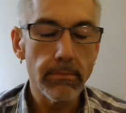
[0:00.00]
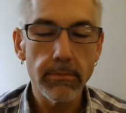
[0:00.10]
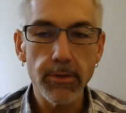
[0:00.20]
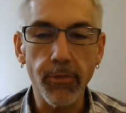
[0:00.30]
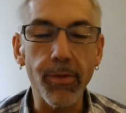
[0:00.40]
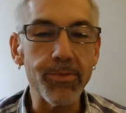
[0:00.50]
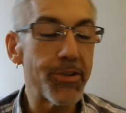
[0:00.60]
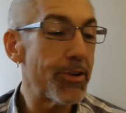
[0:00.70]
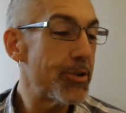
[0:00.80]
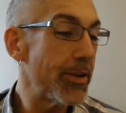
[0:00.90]
So from
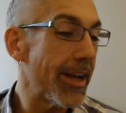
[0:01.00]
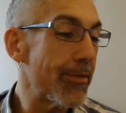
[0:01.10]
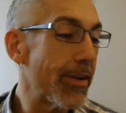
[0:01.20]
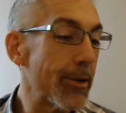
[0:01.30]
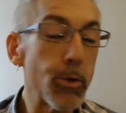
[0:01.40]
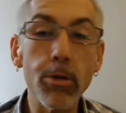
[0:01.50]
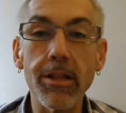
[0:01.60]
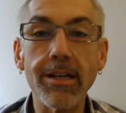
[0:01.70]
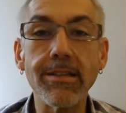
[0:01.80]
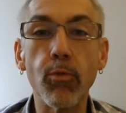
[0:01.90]
surgery, I've had a total
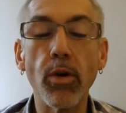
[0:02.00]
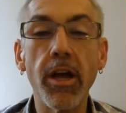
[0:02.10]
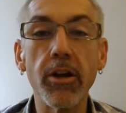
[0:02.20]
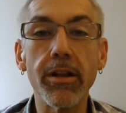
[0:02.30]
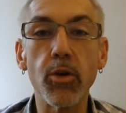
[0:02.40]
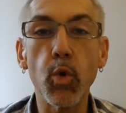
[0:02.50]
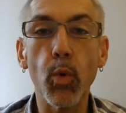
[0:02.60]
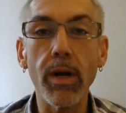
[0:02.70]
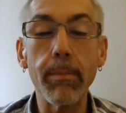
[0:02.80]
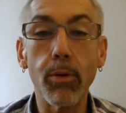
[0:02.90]
loss of
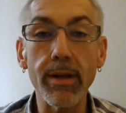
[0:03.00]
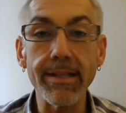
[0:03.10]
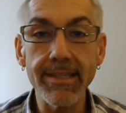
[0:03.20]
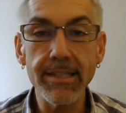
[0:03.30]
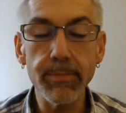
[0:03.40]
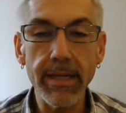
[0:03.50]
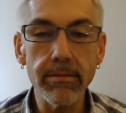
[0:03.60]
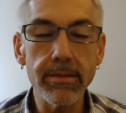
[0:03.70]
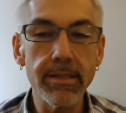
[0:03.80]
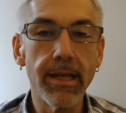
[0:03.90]
120.6
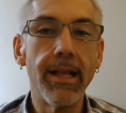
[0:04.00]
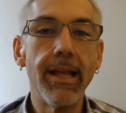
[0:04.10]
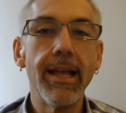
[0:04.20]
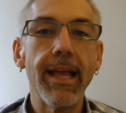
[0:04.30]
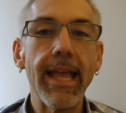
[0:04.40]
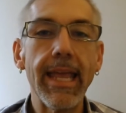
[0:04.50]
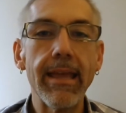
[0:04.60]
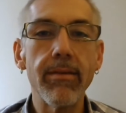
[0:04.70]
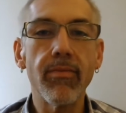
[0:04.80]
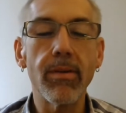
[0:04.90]
pounds,
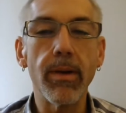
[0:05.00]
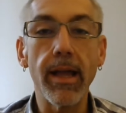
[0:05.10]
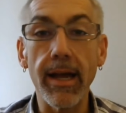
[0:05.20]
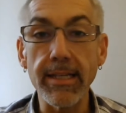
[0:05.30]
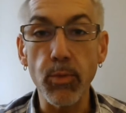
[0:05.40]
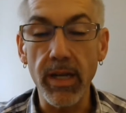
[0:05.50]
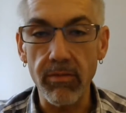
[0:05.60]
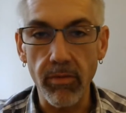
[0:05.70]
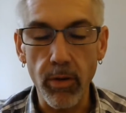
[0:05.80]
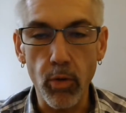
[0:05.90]
and from my highest weight ever
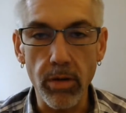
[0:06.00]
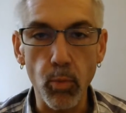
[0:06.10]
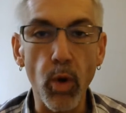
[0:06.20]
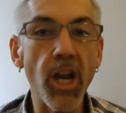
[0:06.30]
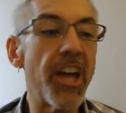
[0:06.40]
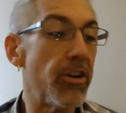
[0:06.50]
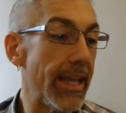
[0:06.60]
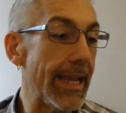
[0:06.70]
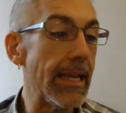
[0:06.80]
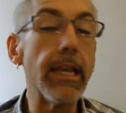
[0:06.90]
recorded,
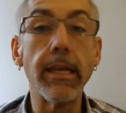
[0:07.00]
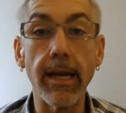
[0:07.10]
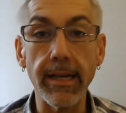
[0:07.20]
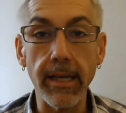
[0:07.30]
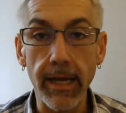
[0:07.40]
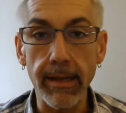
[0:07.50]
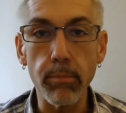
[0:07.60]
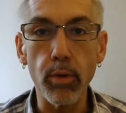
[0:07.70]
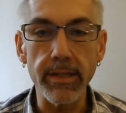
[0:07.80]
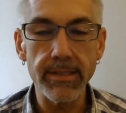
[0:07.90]

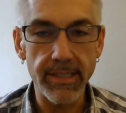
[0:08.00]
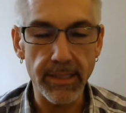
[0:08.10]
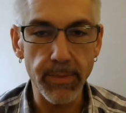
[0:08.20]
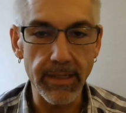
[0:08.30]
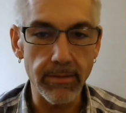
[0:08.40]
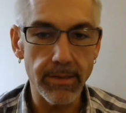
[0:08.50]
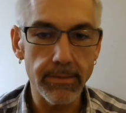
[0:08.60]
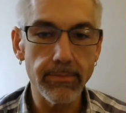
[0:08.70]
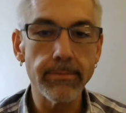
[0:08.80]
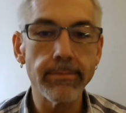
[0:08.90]
199.6 pounds.